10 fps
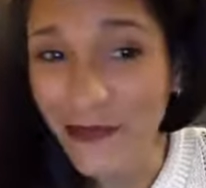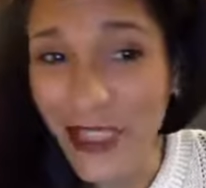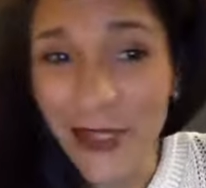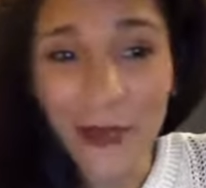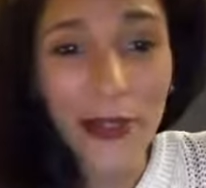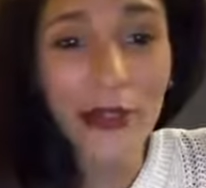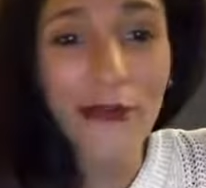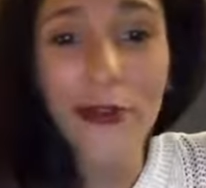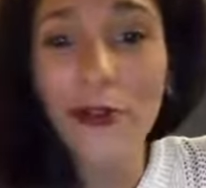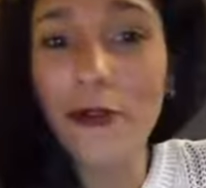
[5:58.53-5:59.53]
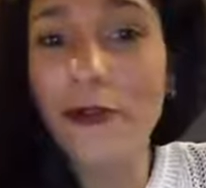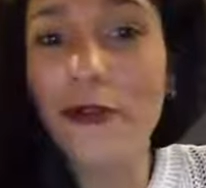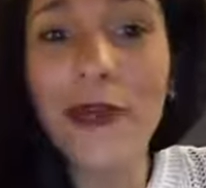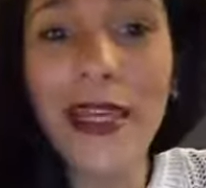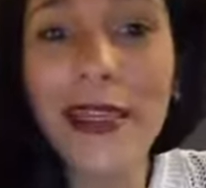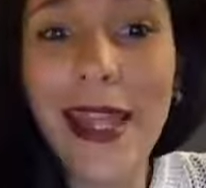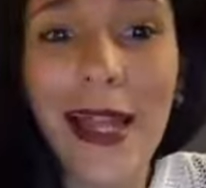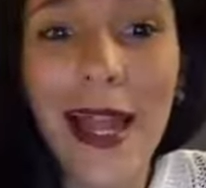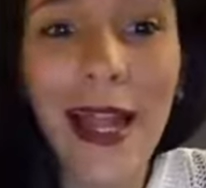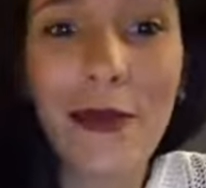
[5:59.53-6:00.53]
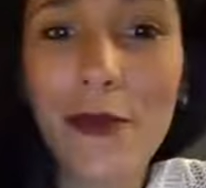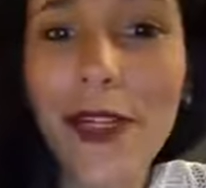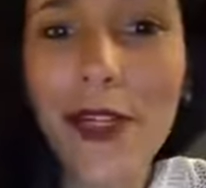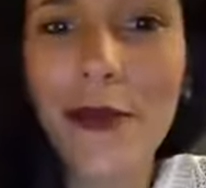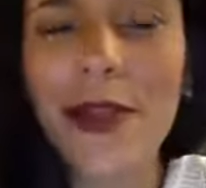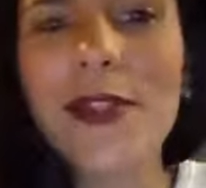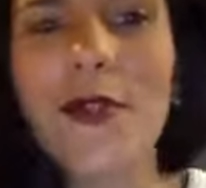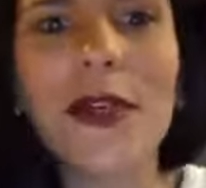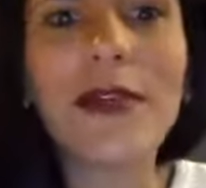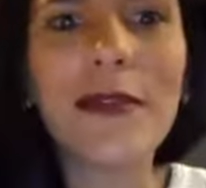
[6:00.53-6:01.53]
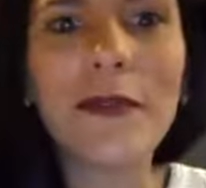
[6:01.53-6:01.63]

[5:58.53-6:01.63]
it's a beautiful meat that I really wanted to eat.